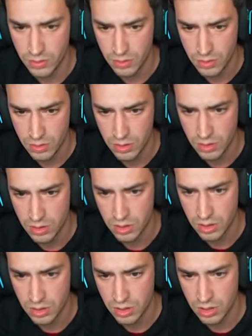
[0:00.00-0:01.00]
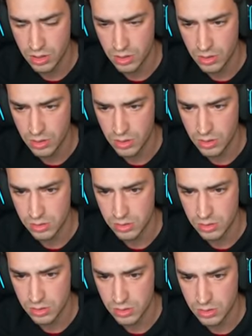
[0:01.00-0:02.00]

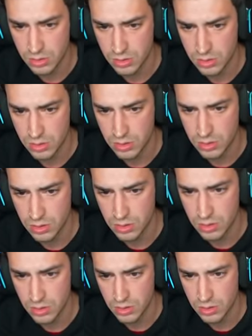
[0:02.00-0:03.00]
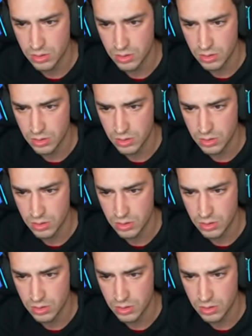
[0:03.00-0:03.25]
(silence)